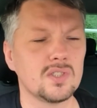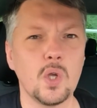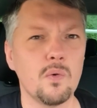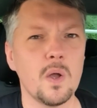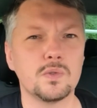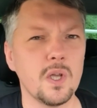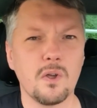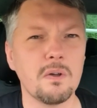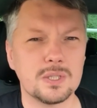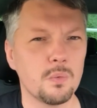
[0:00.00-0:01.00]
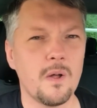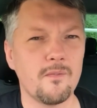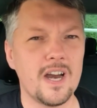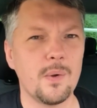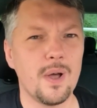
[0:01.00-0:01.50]
two roads don't go into one
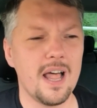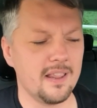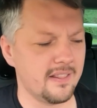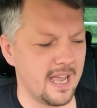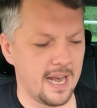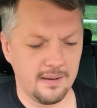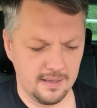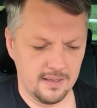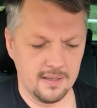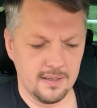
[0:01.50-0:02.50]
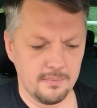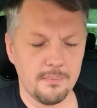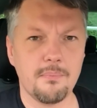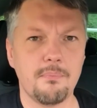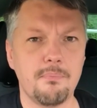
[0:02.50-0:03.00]
very well, and then
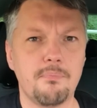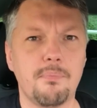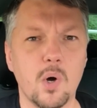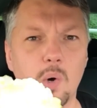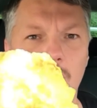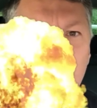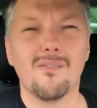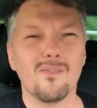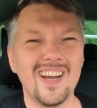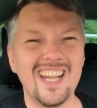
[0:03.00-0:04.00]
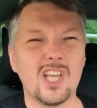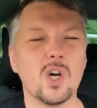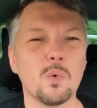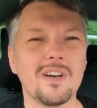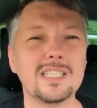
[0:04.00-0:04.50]
boom. Really
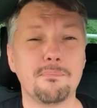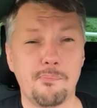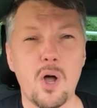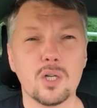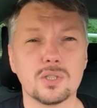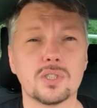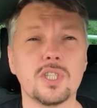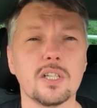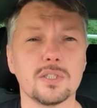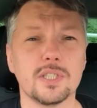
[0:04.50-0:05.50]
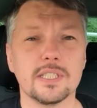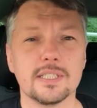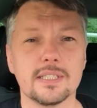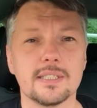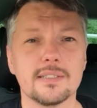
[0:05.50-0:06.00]
good one is box
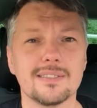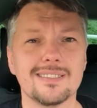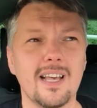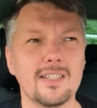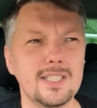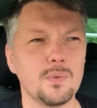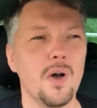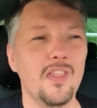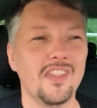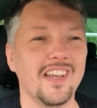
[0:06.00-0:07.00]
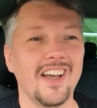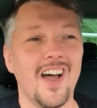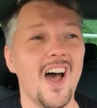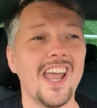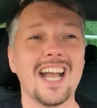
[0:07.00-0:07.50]
junctions. Now this is one that
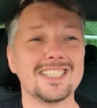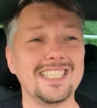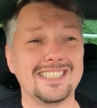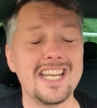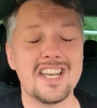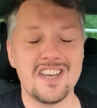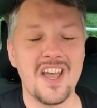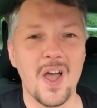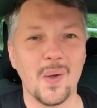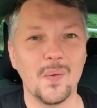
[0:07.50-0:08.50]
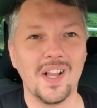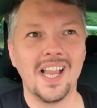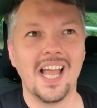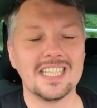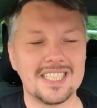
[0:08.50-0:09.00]
I actually didn't know
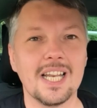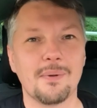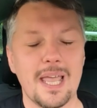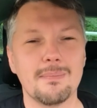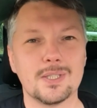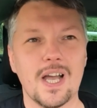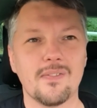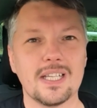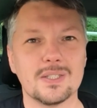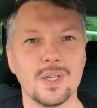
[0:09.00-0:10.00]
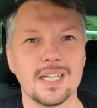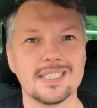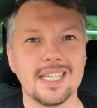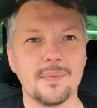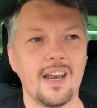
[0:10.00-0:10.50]
until I became a driving
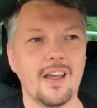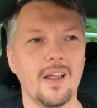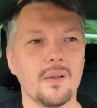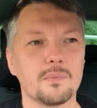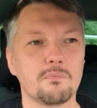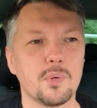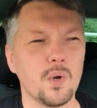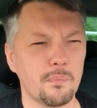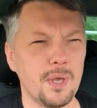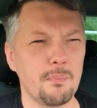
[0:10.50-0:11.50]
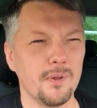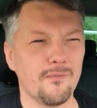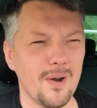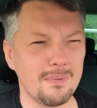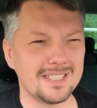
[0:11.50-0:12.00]
instructor. And I brought a pupil from a